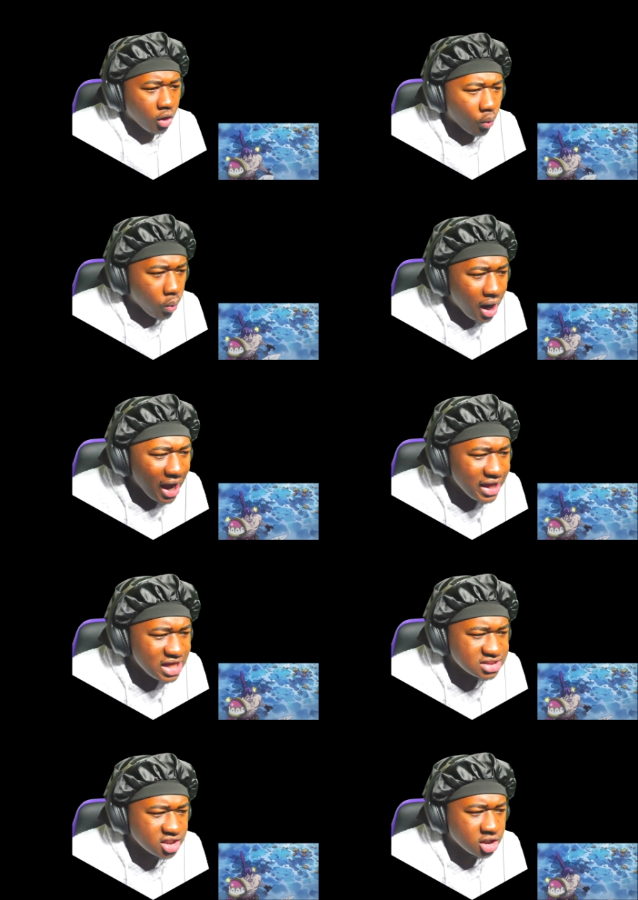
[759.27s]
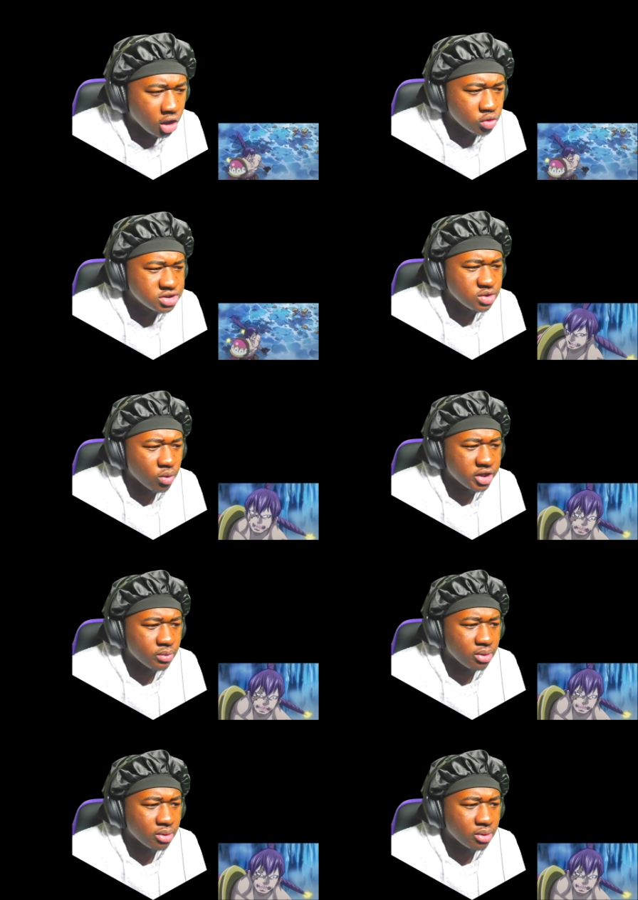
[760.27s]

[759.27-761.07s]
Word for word: Why is a Koji working with